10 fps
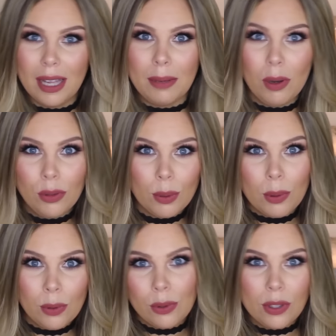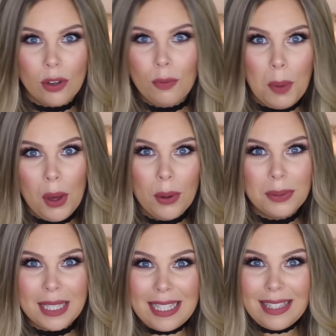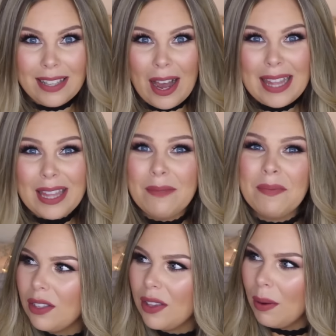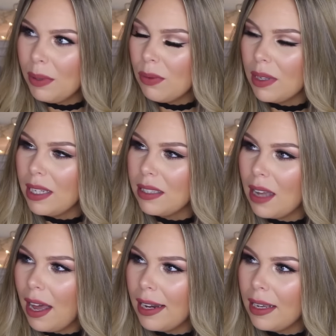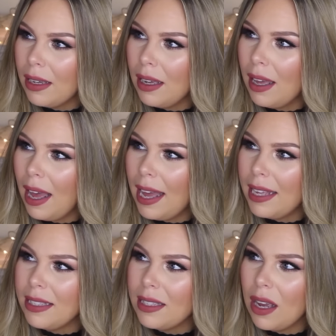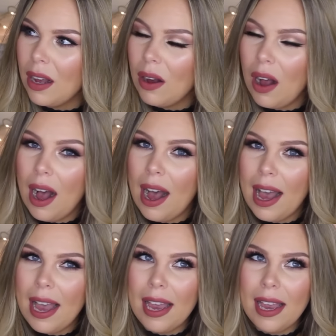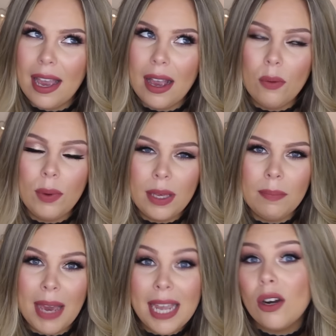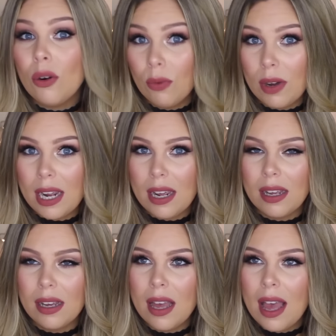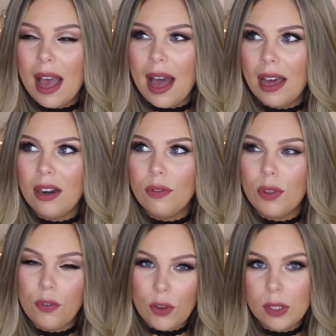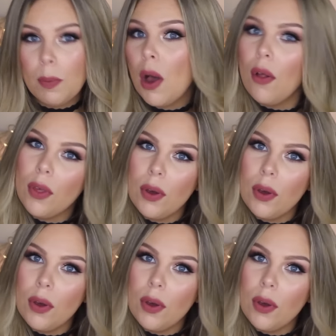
like multiples of pearls inside them. So that was really exciting. And we made a ring out of the first pearl